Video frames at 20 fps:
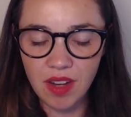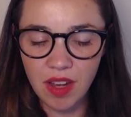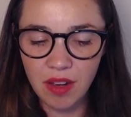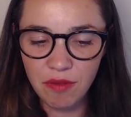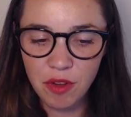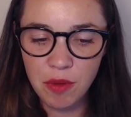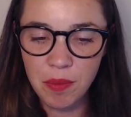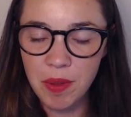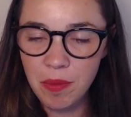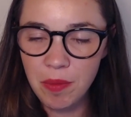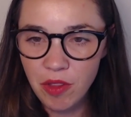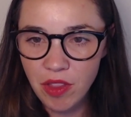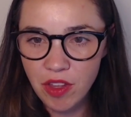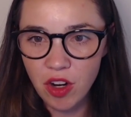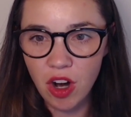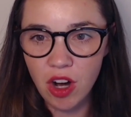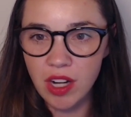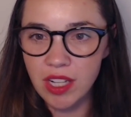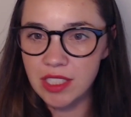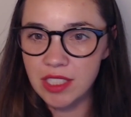For people that
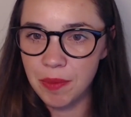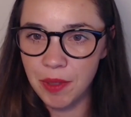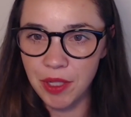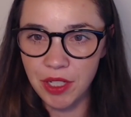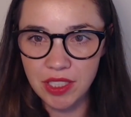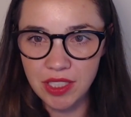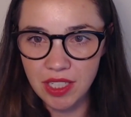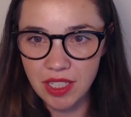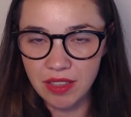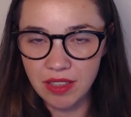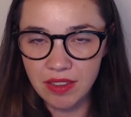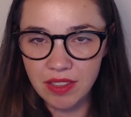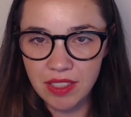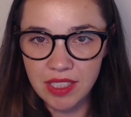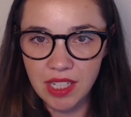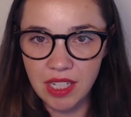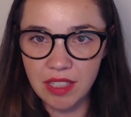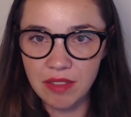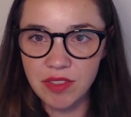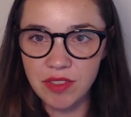are experiencing these
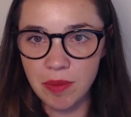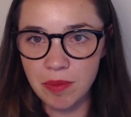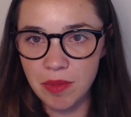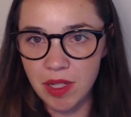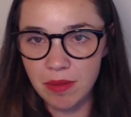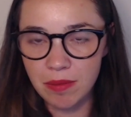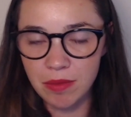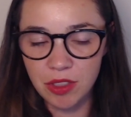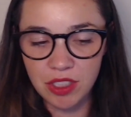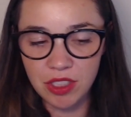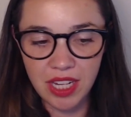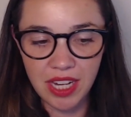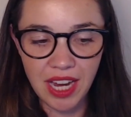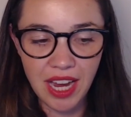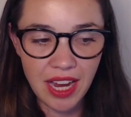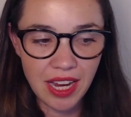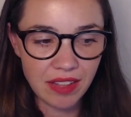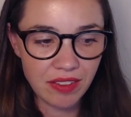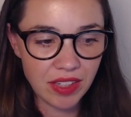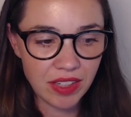kind of symptoms or say,
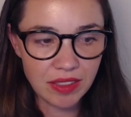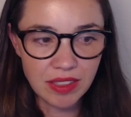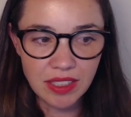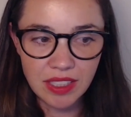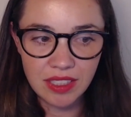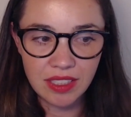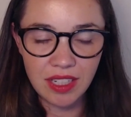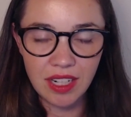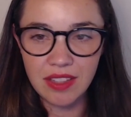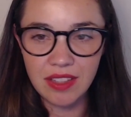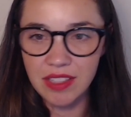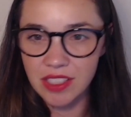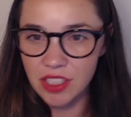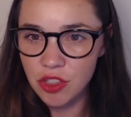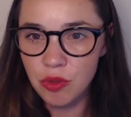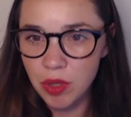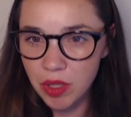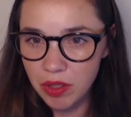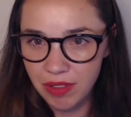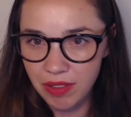hey, like, this
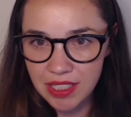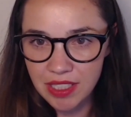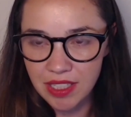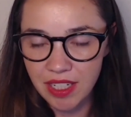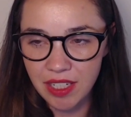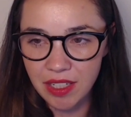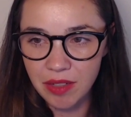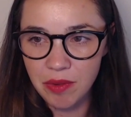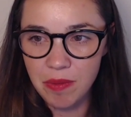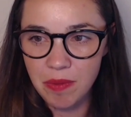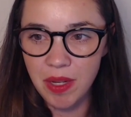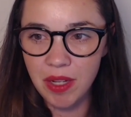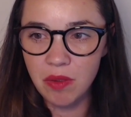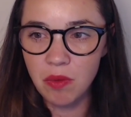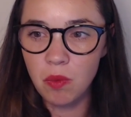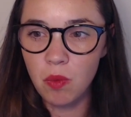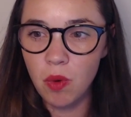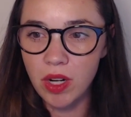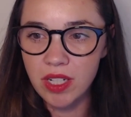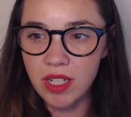is really resonating with me,
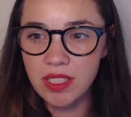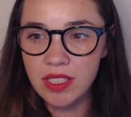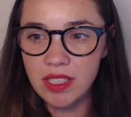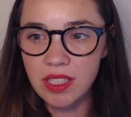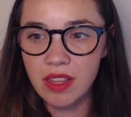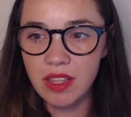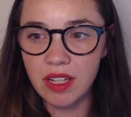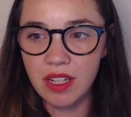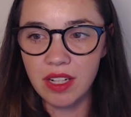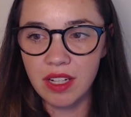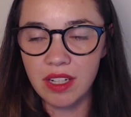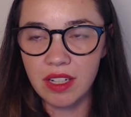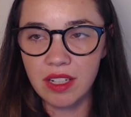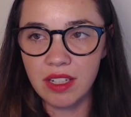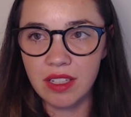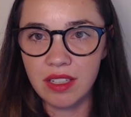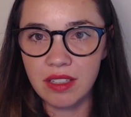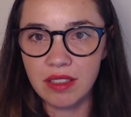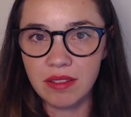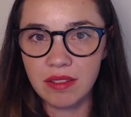what does the
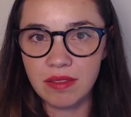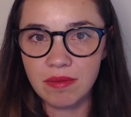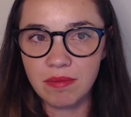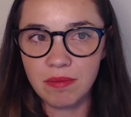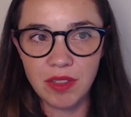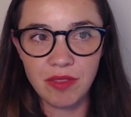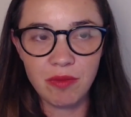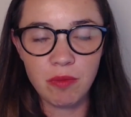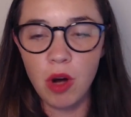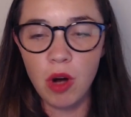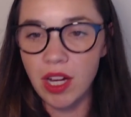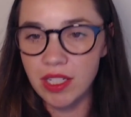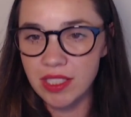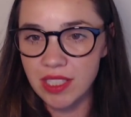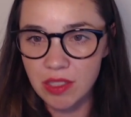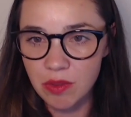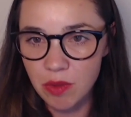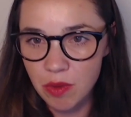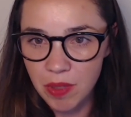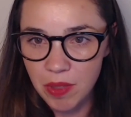kind of
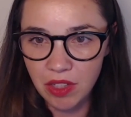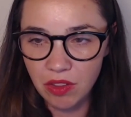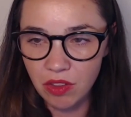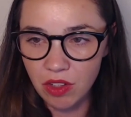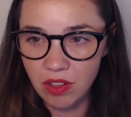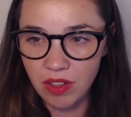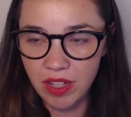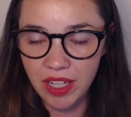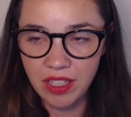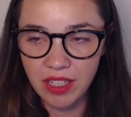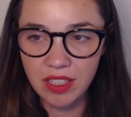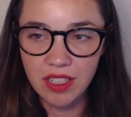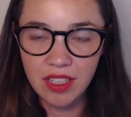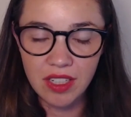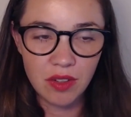process with Midi look like?